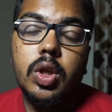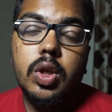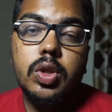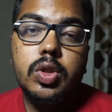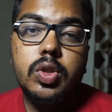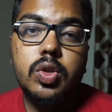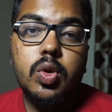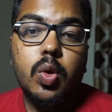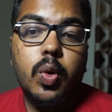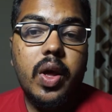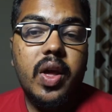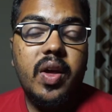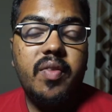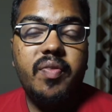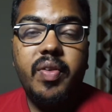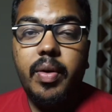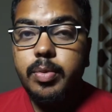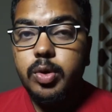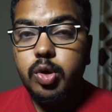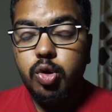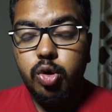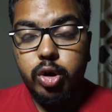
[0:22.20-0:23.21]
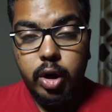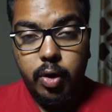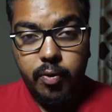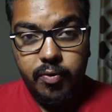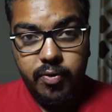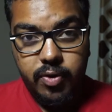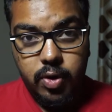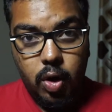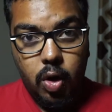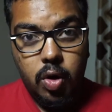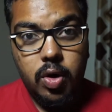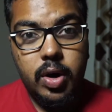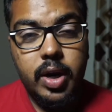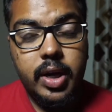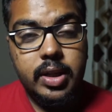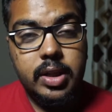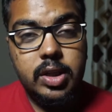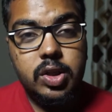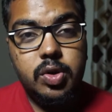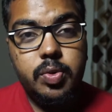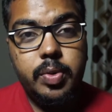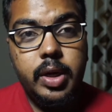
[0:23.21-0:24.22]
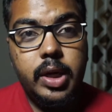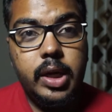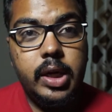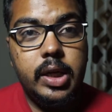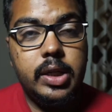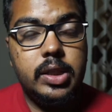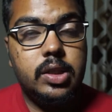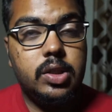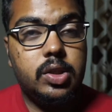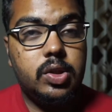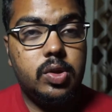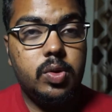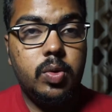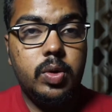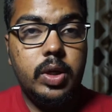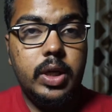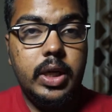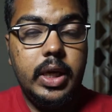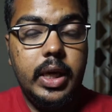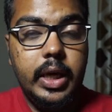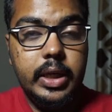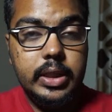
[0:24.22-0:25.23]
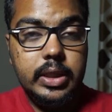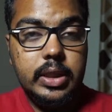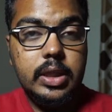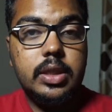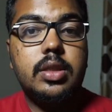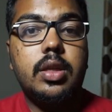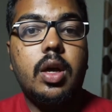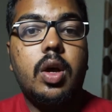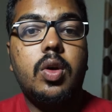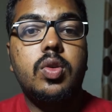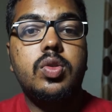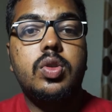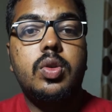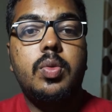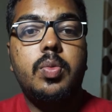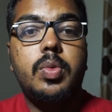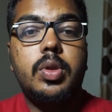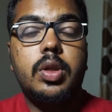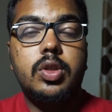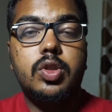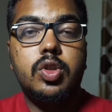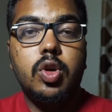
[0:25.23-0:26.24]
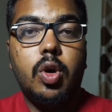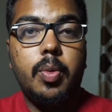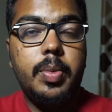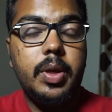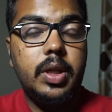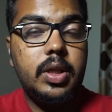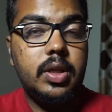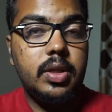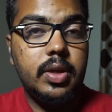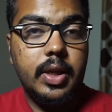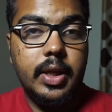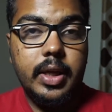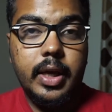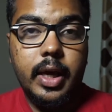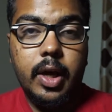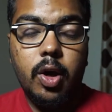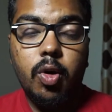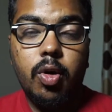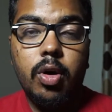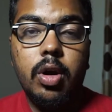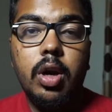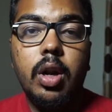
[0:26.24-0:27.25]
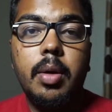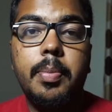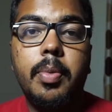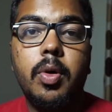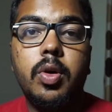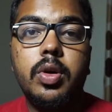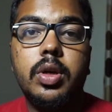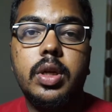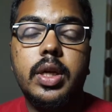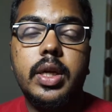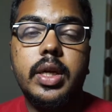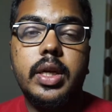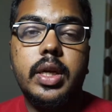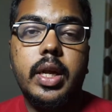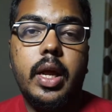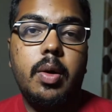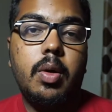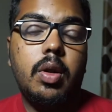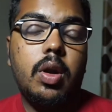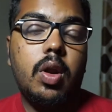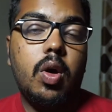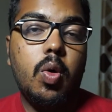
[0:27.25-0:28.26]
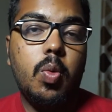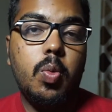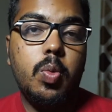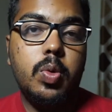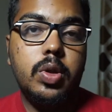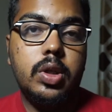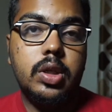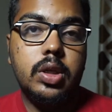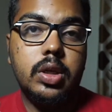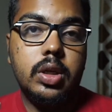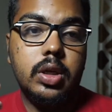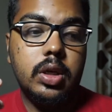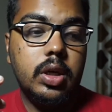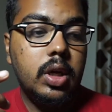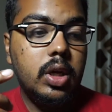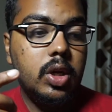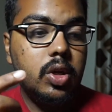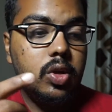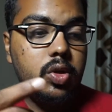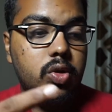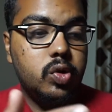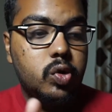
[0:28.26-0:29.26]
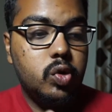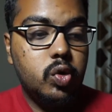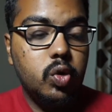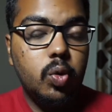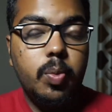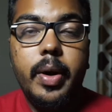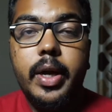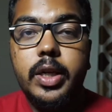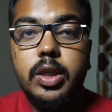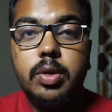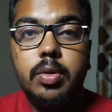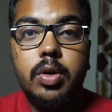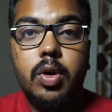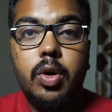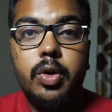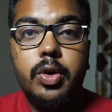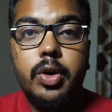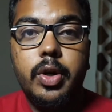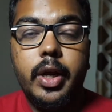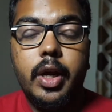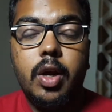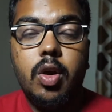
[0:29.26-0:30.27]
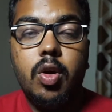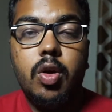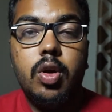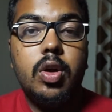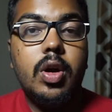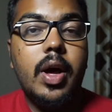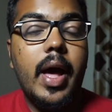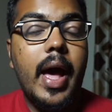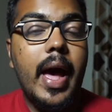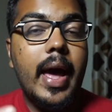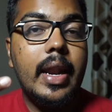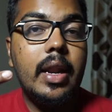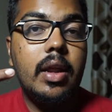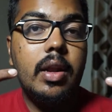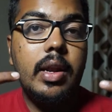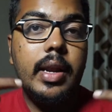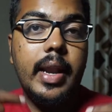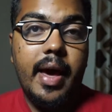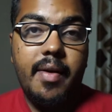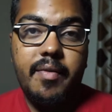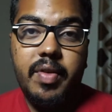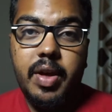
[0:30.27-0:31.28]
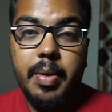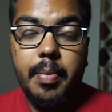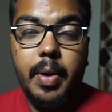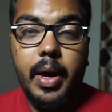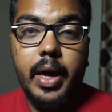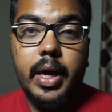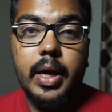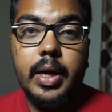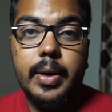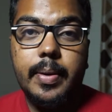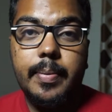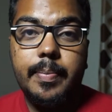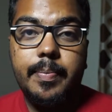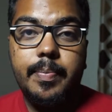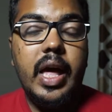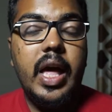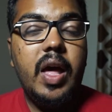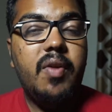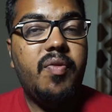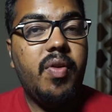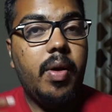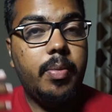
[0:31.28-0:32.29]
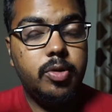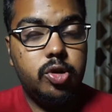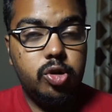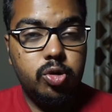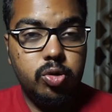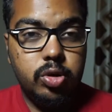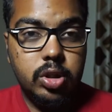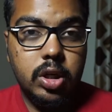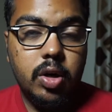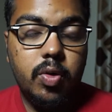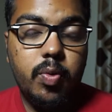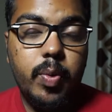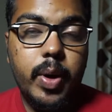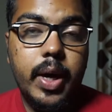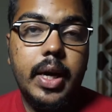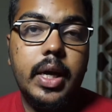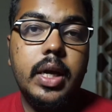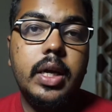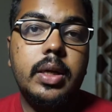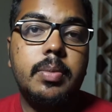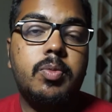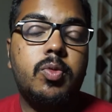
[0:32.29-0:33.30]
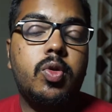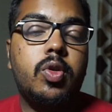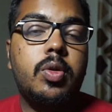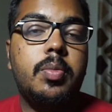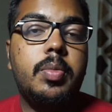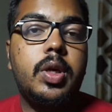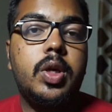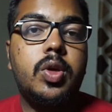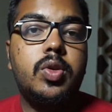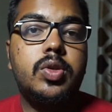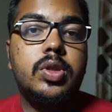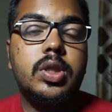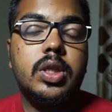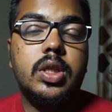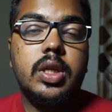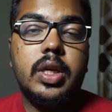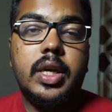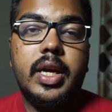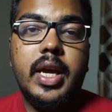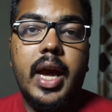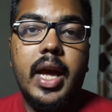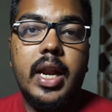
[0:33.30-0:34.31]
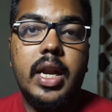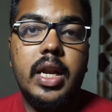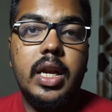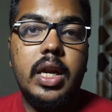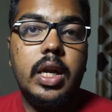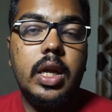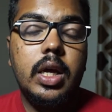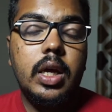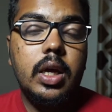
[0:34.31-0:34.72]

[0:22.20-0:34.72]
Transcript: So if I'm shooting a vlog like this way, it's a Sony A6000 with a Jobby 3K GorillaPod kit and along with the Zoom H1 audio recorder and a lav-A mic. If I'm shooting a wedding, I'm going to be using the Canon